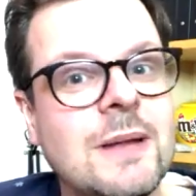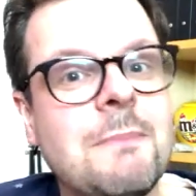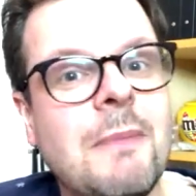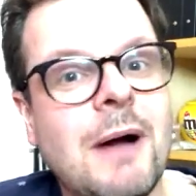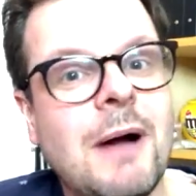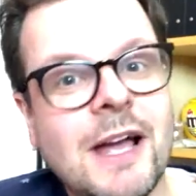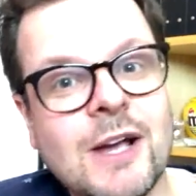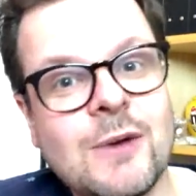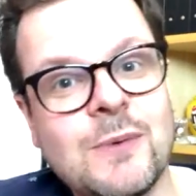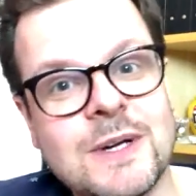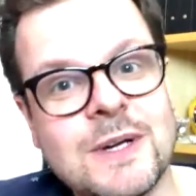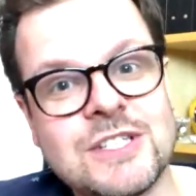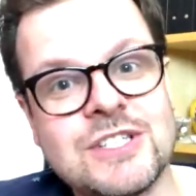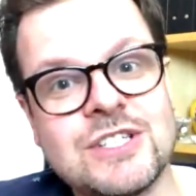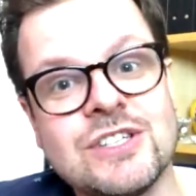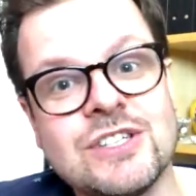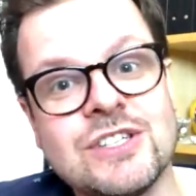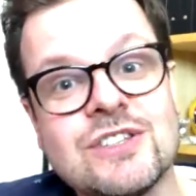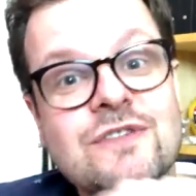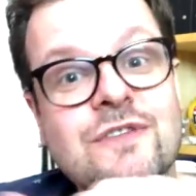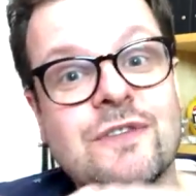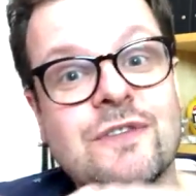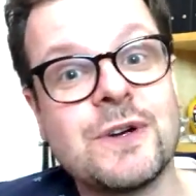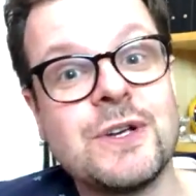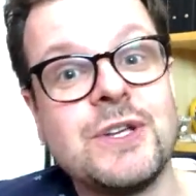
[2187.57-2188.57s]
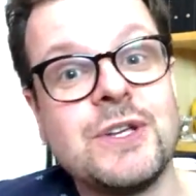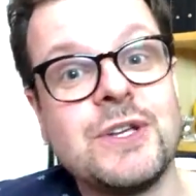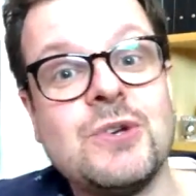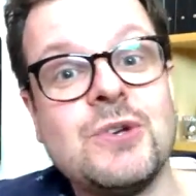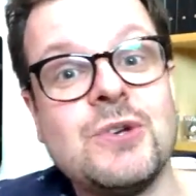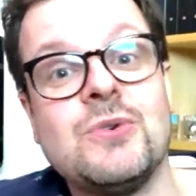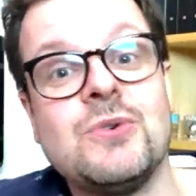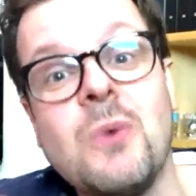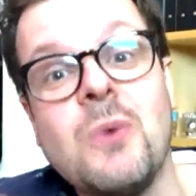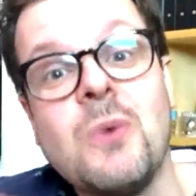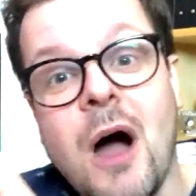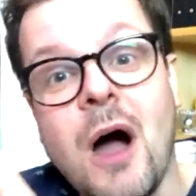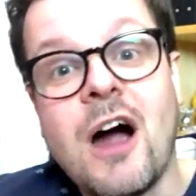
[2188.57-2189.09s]
my questions for
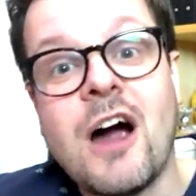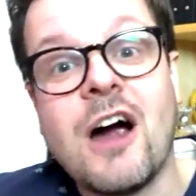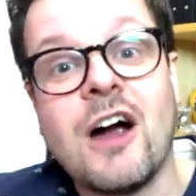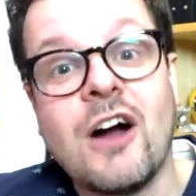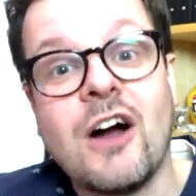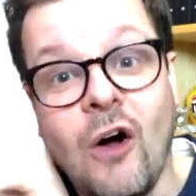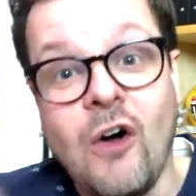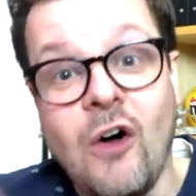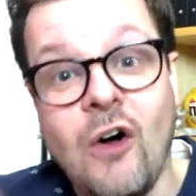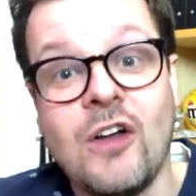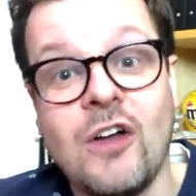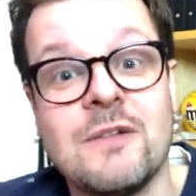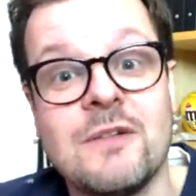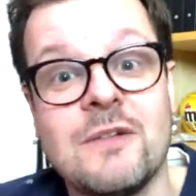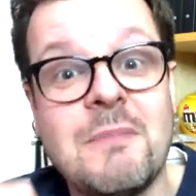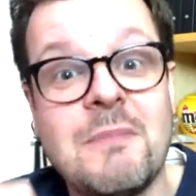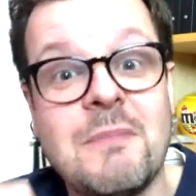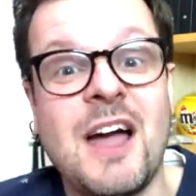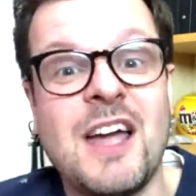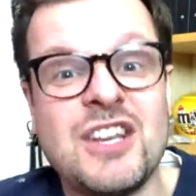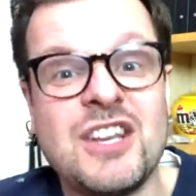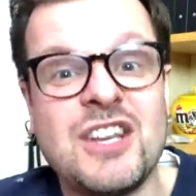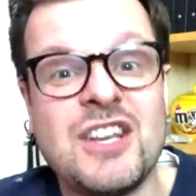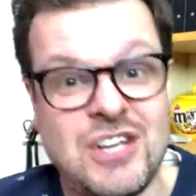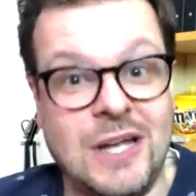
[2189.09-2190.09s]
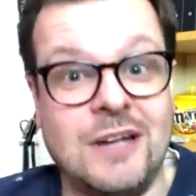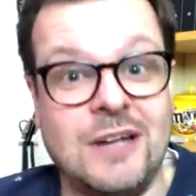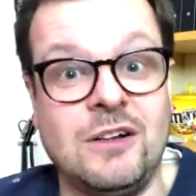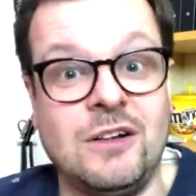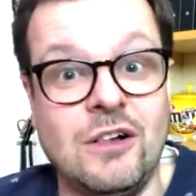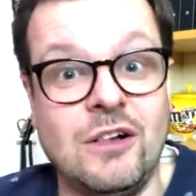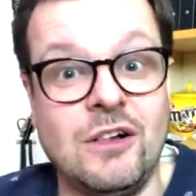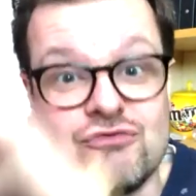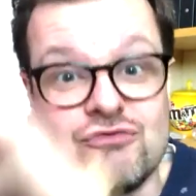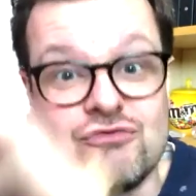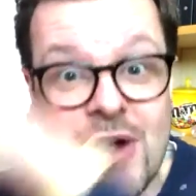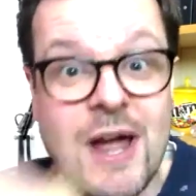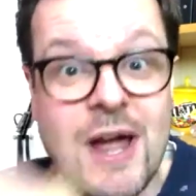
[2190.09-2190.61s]
you are on my
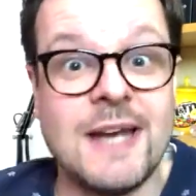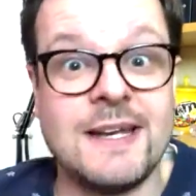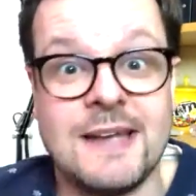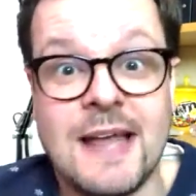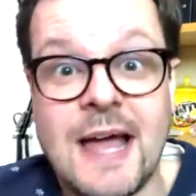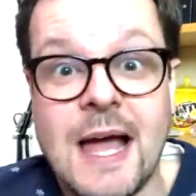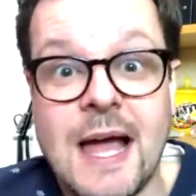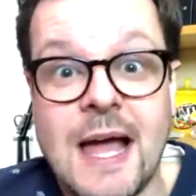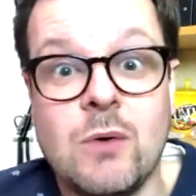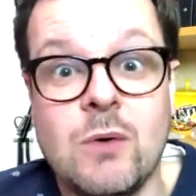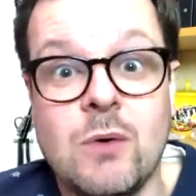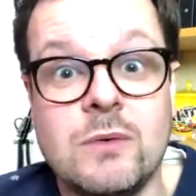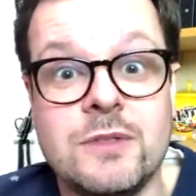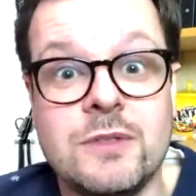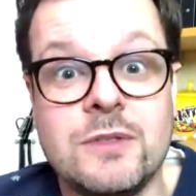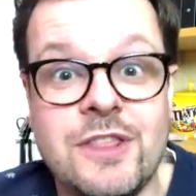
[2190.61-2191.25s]
channel right now.